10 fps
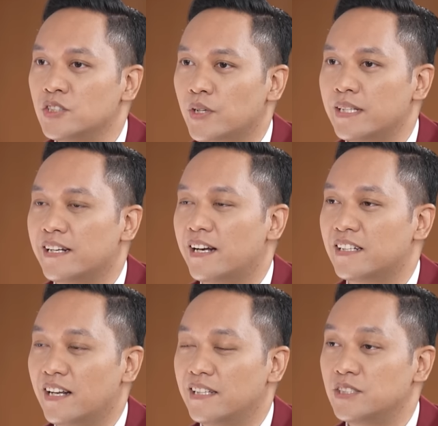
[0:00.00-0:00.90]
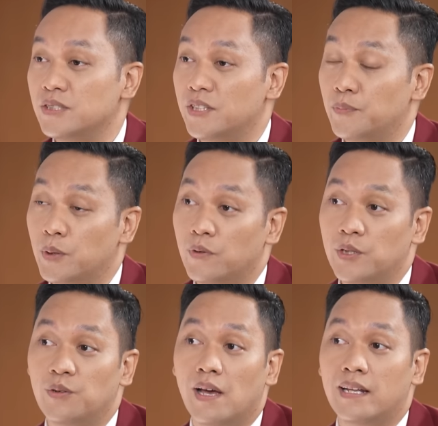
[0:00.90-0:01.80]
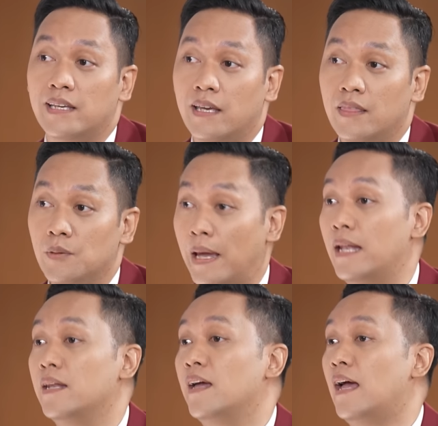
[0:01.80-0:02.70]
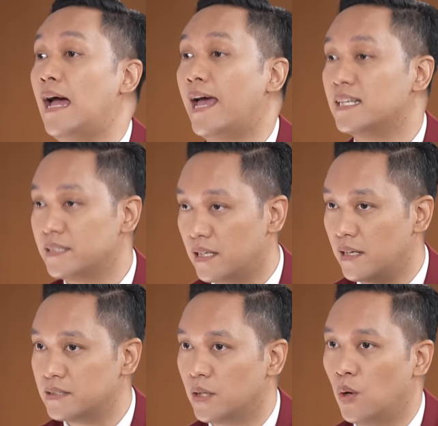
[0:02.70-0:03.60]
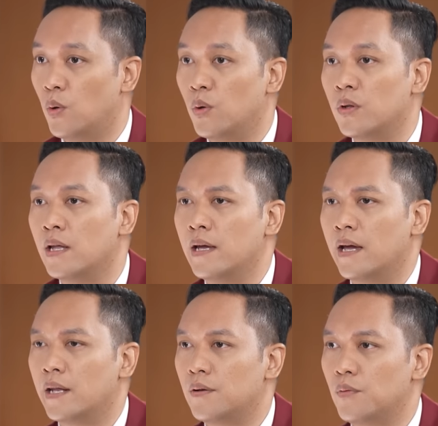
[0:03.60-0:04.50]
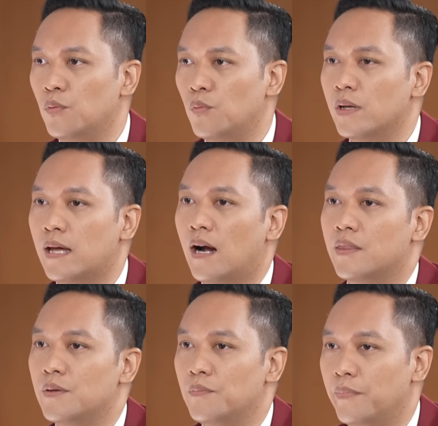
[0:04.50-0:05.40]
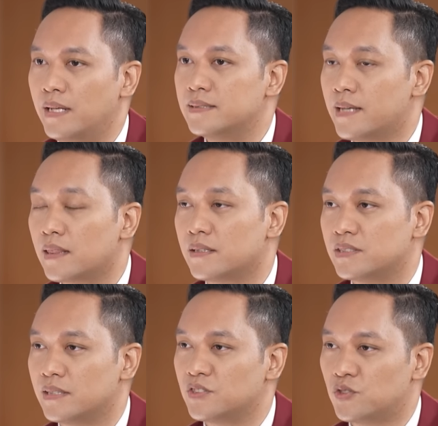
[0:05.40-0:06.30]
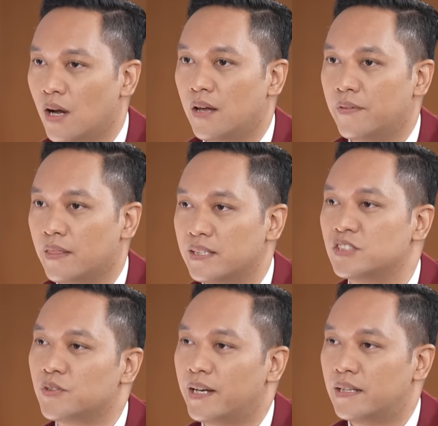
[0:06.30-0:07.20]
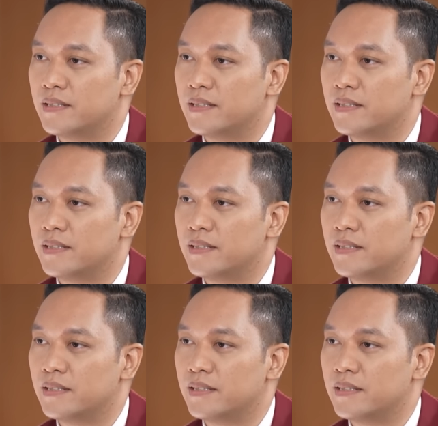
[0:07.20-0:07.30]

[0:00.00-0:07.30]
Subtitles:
trade relationship between the United Kingdom and the ASEAN as a whole, and what are the main sectors that are driving this trade?